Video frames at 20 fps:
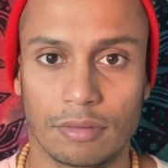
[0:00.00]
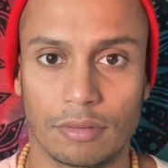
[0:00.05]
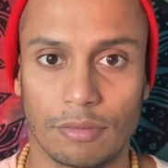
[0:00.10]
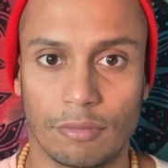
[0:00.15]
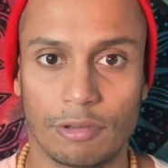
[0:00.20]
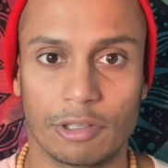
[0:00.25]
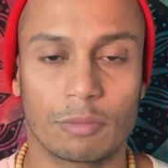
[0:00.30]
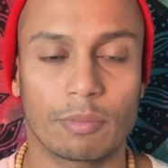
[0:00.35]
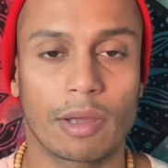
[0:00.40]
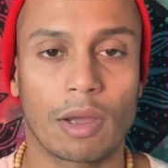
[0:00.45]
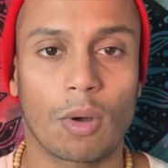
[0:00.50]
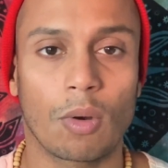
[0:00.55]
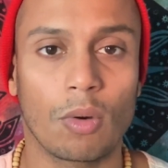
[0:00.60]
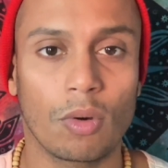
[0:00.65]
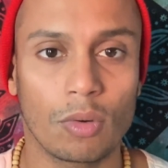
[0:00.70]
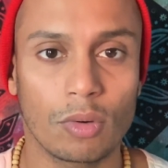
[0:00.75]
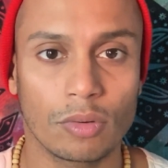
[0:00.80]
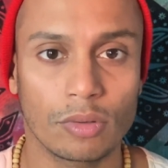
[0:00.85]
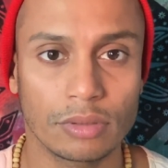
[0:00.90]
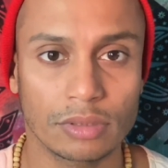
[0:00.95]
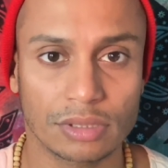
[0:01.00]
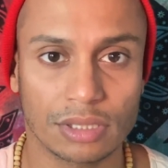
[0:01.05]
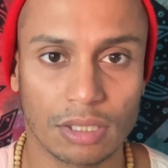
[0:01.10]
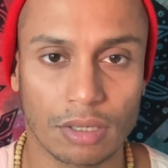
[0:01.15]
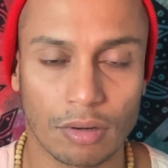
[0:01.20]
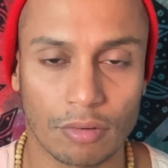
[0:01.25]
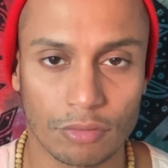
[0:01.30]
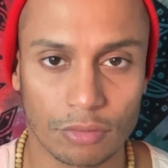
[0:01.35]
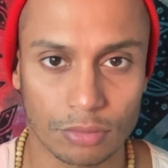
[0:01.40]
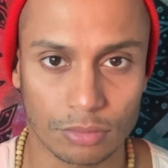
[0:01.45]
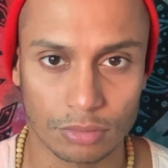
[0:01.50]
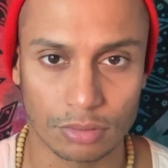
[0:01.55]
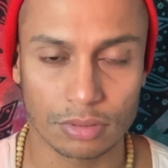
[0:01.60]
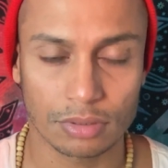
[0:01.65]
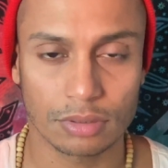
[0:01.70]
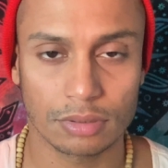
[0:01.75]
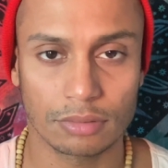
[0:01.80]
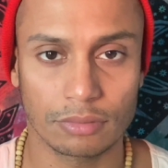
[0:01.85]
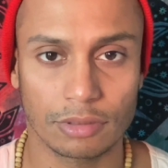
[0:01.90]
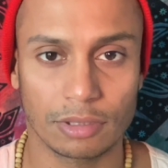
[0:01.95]
With my own set of
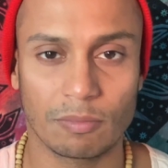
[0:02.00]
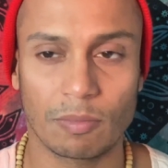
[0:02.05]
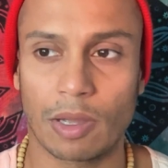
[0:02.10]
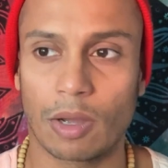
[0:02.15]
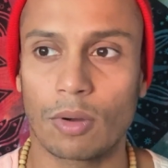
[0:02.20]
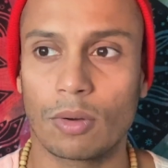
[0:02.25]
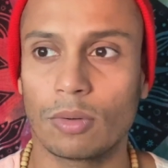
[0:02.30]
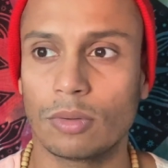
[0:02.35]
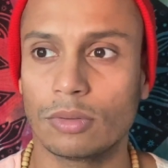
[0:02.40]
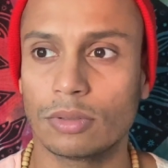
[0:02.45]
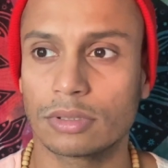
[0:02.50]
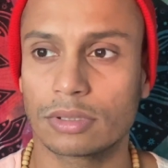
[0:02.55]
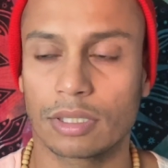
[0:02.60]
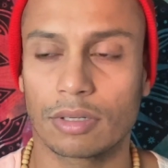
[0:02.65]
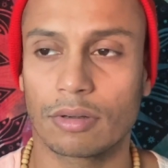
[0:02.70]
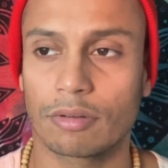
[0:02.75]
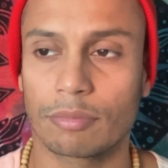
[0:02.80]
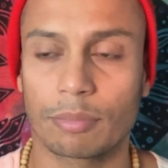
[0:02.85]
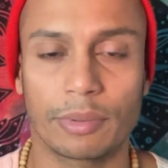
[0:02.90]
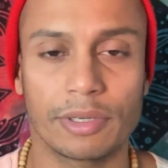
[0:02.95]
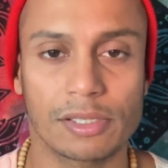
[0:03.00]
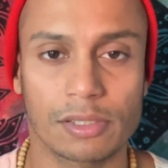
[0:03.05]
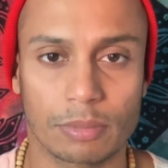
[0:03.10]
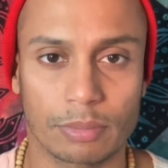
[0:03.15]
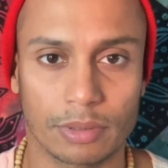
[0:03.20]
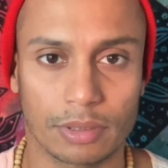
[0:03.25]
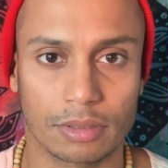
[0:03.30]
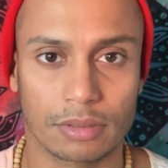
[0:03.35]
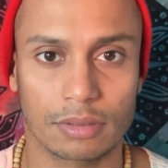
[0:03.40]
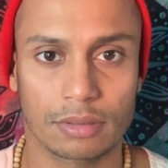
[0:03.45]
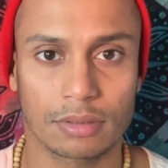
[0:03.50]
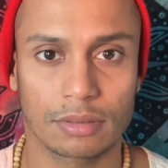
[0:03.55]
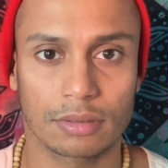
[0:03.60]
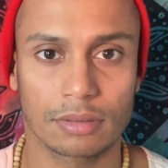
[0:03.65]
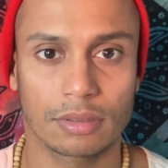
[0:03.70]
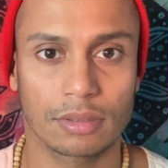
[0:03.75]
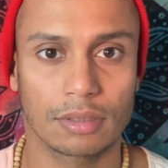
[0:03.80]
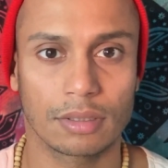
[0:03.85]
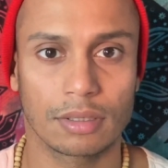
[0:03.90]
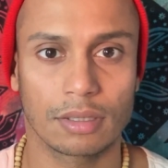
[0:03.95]
rules, with my own set of principles.
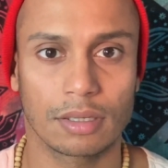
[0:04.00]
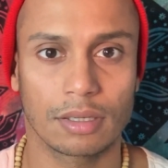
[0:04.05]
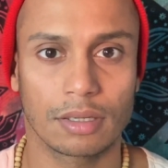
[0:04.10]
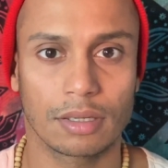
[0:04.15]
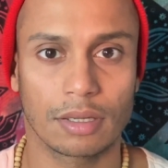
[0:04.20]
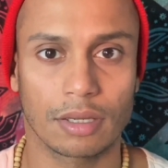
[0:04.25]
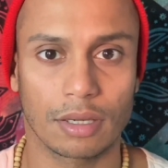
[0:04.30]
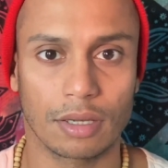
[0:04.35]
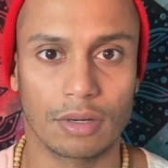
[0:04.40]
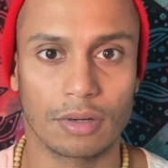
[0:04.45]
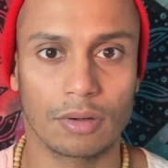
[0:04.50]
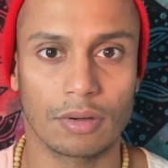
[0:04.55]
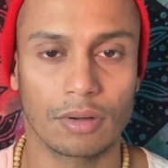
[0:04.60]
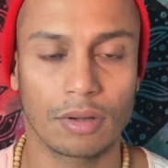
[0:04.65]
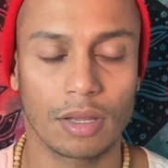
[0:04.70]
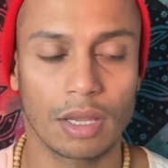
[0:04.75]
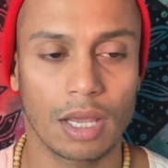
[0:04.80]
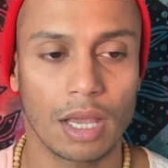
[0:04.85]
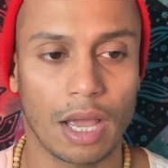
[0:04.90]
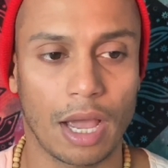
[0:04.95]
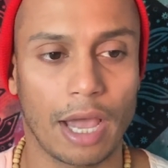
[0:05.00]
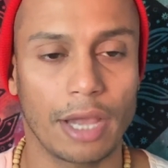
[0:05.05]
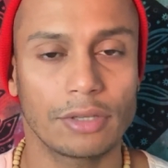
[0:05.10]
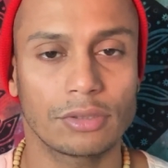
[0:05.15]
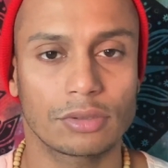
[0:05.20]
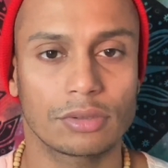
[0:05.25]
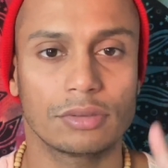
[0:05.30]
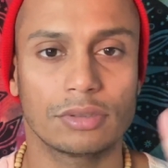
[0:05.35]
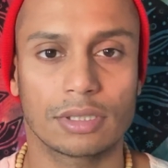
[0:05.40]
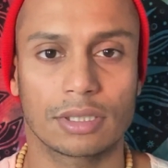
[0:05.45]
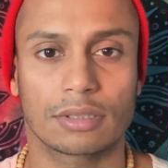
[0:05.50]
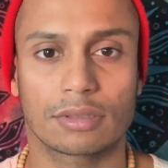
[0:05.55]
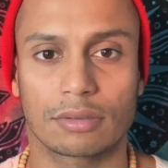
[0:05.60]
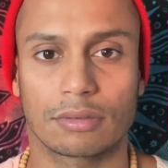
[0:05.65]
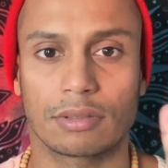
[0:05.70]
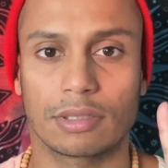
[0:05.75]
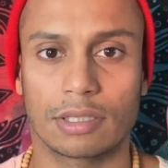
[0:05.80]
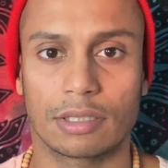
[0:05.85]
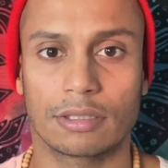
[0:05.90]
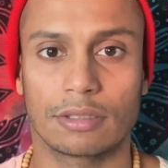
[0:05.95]
I used to just
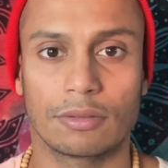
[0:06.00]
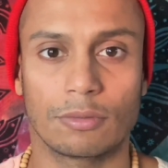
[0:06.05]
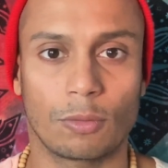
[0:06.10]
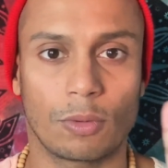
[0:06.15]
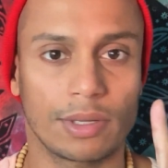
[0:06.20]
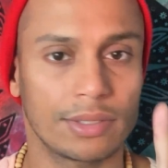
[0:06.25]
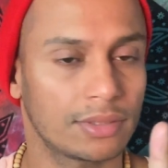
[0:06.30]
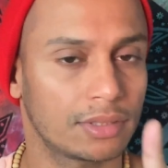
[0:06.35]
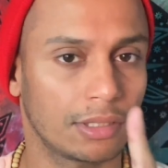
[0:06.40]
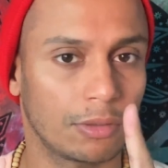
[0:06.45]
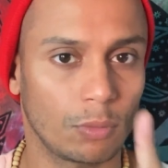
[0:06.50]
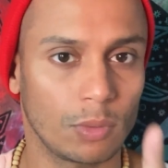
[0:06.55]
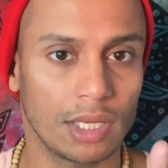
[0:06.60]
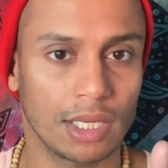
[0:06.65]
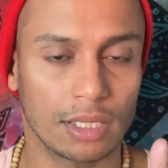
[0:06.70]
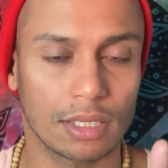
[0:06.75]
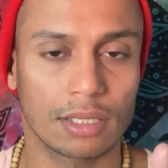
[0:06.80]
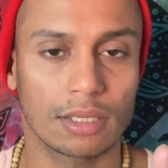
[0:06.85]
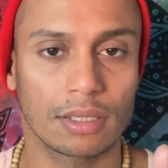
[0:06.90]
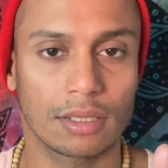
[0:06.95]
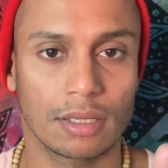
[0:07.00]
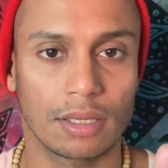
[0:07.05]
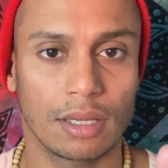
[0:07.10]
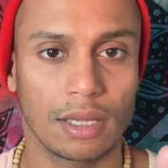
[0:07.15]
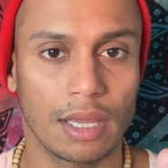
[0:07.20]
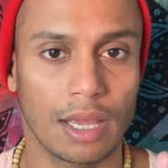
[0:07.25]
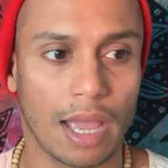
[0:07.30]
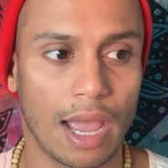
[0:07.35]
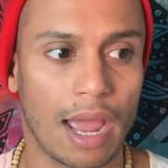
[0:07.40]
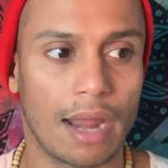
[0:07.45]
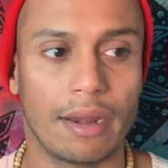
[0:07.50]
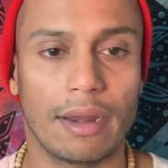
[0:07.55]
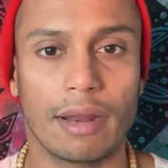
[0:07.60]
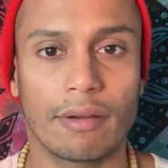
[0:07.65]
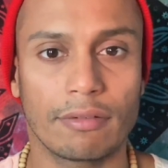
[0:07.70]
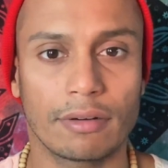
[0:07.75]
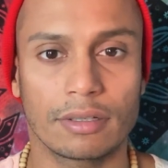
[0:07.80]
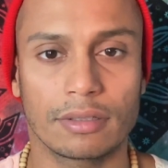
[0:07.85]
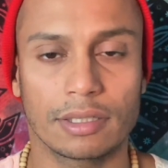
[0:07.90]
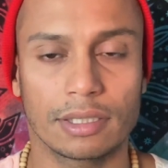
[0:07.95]
run once a week. I
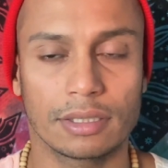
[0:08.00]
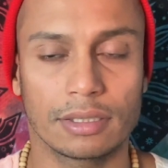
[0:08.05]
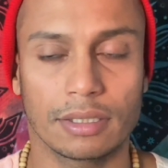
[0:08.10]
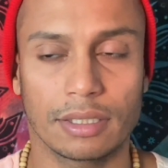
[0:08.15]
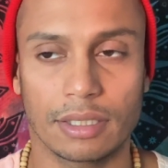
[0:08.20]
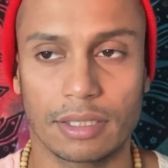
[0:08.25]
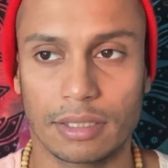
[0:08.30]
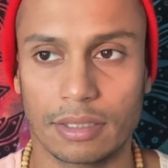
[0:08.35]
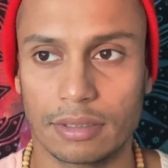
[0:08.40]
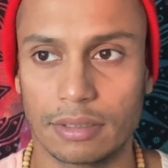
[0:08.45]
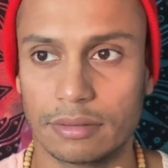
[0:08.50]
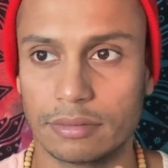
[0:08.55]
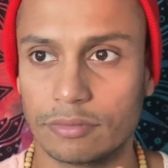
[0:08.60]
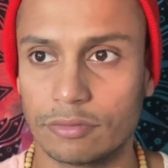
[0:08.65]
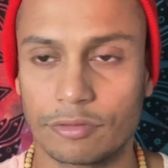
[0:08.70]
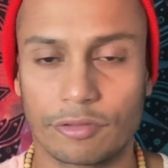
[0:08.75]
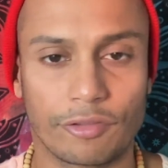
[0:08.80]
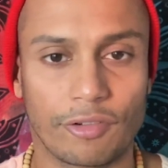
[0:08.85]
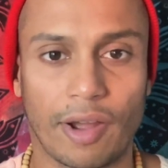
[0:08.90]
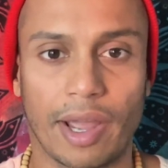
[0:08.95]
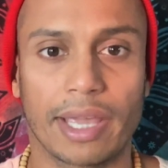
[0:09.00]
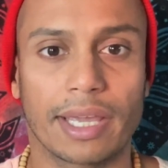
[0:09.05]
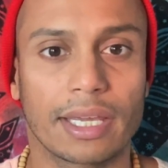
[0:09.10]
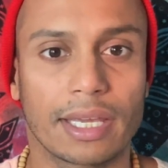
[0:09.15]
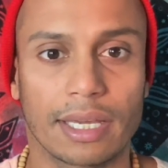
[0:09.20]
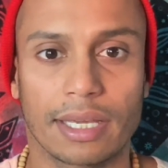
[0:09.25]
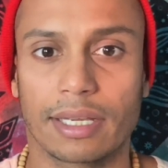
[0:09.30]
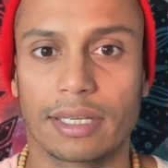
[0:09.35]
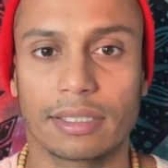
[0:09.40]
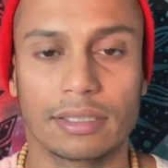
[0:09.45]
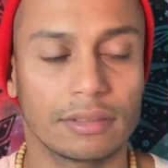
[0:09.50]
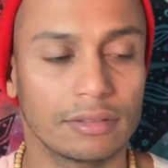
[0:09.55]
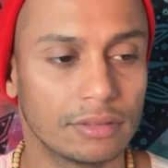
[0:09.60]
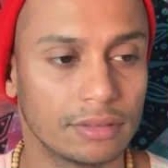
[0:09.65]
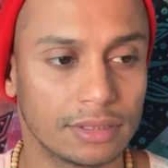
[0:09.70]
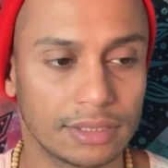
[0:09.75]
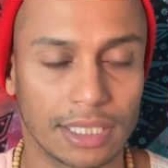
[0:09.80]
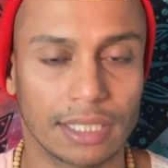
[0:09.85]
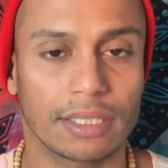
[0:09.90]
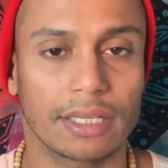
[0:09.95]
never run 5K,
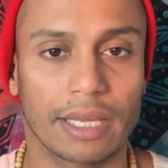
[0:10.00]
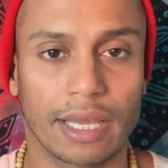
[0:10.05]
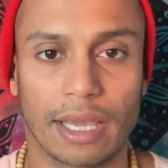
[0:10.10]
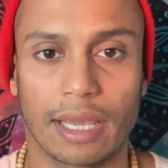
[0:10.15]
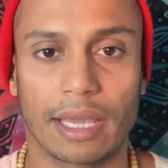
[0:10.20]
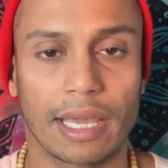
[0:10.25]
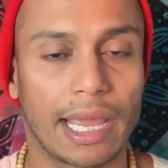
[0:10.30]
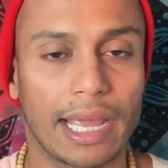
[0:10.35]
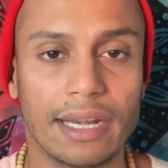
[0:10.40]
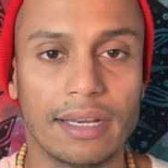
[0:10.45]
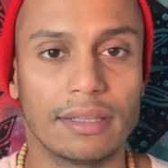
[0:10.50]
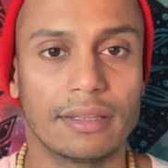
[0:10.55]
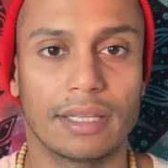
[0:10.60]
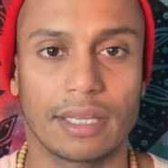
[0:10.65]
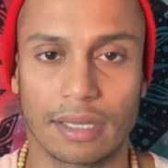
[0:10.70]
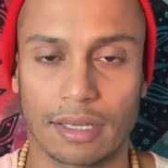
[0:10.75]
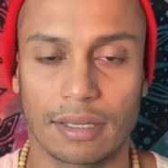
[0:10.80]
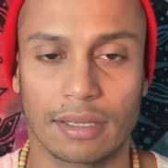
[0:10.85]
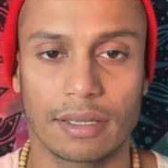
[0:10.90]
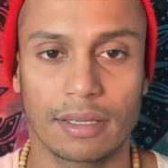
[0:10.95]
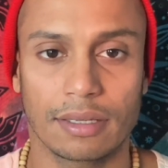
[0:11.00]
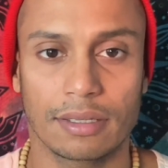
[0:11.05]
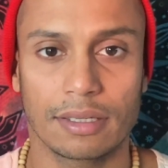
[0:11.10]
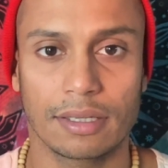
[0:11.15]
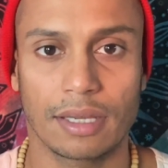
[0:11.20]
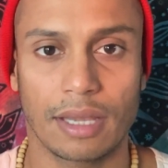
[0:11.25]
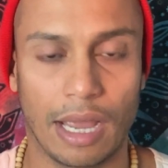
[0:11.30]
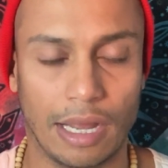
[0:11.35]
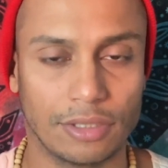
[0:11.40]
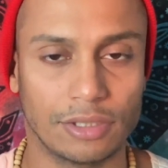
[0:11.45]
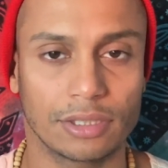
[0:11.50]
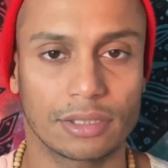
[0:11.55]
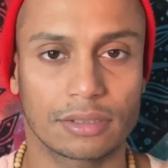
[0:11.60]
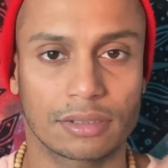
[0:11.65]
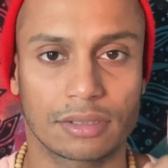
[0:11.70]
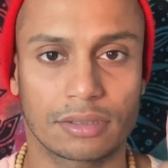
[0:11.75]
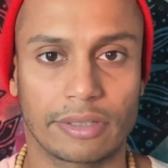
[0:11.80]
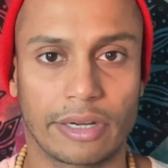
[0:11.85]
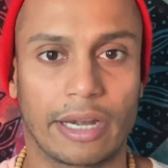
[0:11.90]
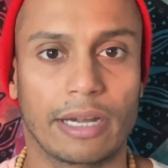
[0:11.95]
10K, anything. I just
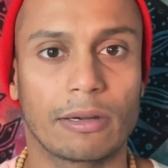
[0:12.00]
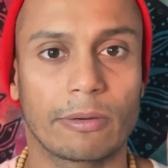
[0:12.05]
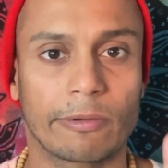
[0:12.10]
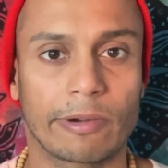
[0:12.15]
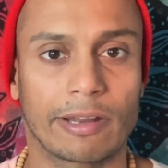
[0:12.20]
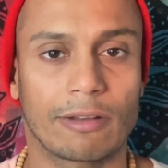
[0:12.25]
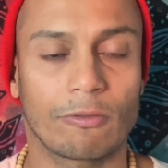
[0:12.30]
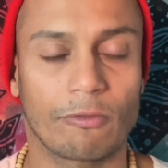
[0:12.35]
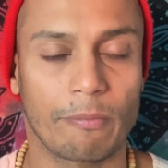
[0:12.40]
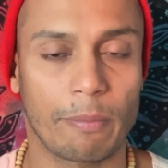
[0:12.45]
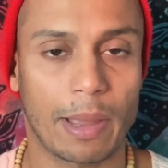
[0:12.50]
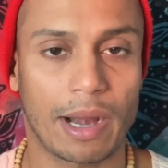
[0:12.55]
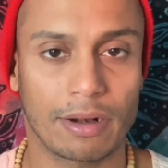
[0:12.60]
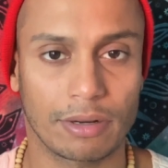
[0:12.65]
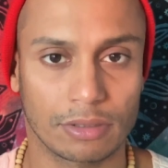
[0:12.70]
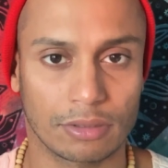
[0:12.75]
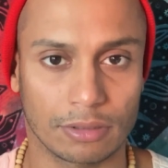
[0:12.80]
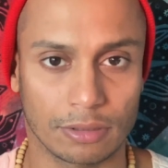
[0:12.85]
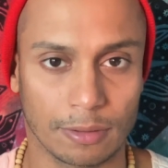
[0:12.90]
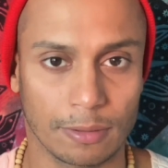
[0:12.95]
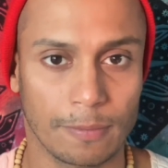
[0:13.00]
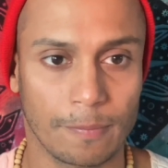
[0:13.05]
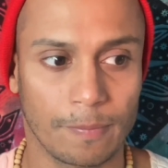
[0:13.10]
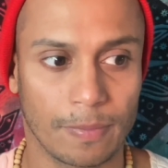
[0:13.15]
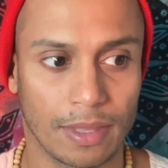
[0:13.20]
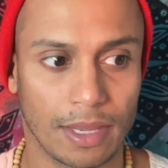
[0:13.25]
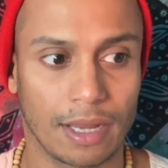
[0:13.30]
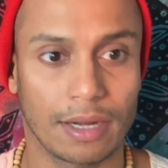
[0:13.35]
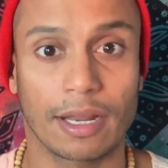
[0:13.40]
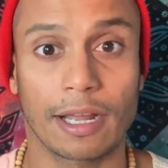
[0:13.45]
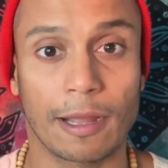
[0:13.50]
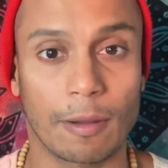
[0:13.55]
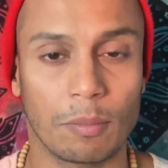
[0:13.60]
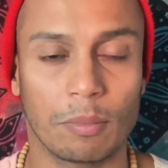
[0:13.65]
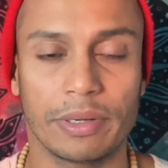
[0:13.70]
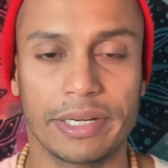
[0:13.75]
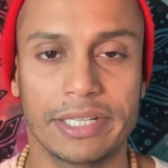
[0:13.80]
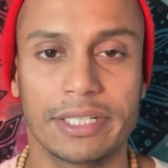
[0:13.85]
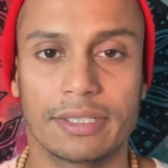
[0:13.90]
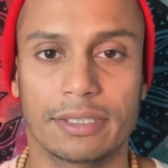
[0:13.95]
straight ran marathon, and I
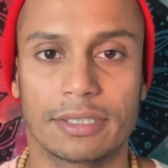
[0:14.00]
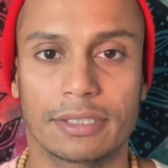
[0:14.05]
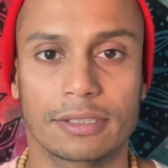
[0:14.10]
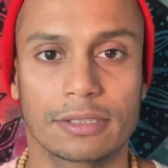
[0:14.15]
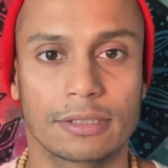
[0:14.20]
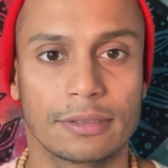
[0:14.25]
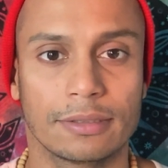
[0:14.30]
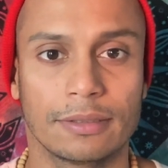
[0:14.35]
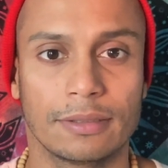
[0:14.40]
completed it